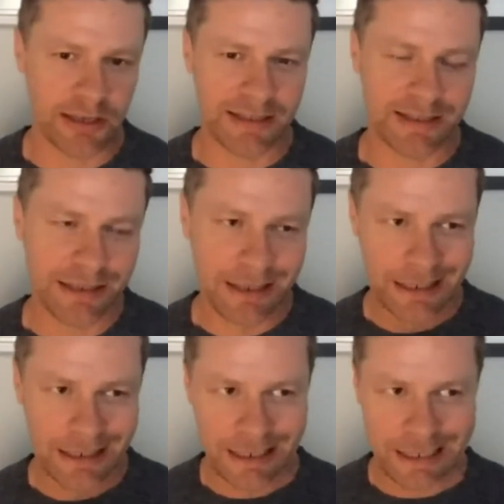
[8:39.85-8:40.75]
That's
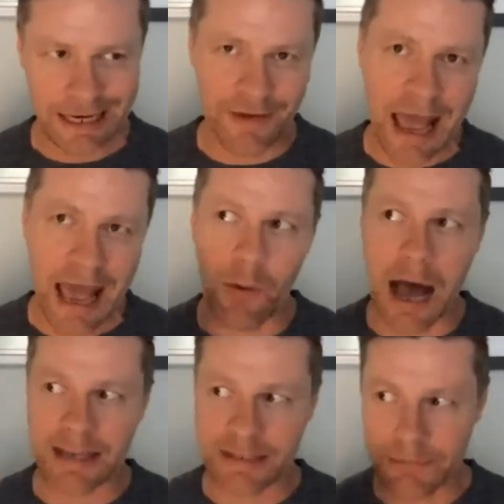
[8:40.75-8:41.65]
kind of how
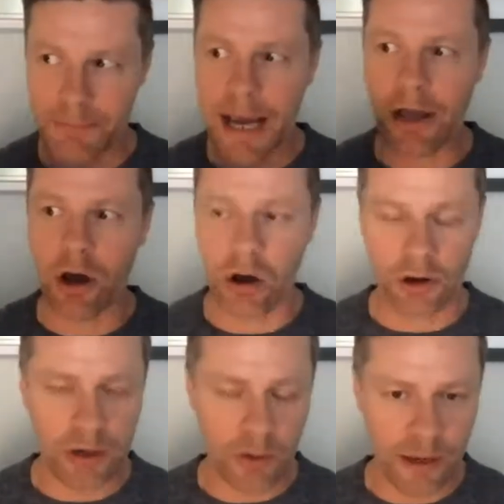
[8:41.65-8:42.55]
I see my
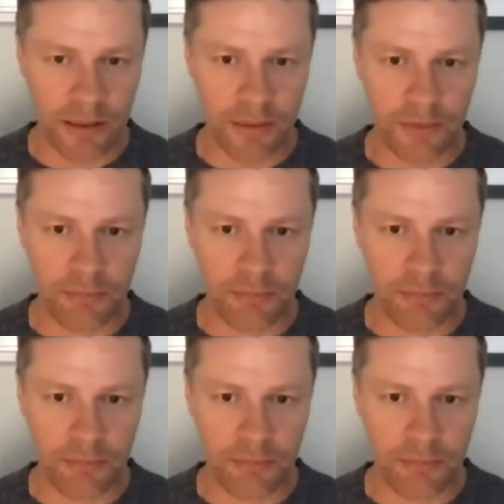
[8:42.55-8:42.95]
arc with